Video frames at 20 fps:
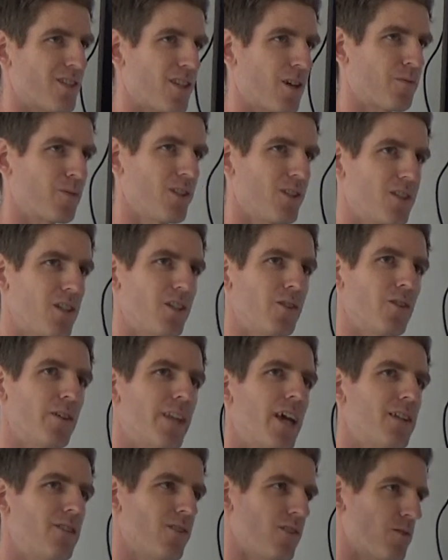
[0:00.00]
subcontinua.
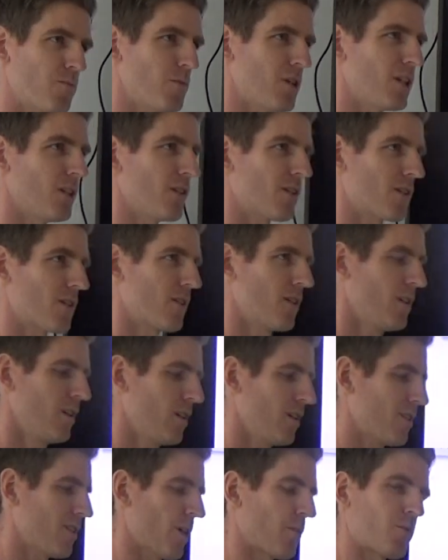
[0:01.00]
That just means
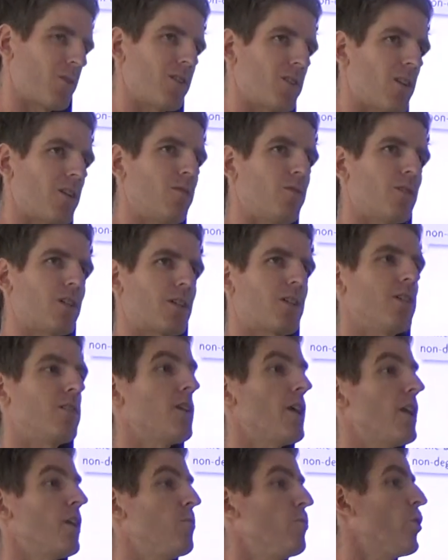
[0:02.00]
subcontinua
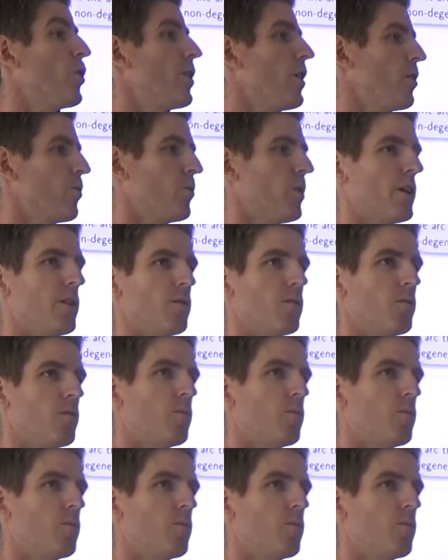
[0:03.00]
containing more than one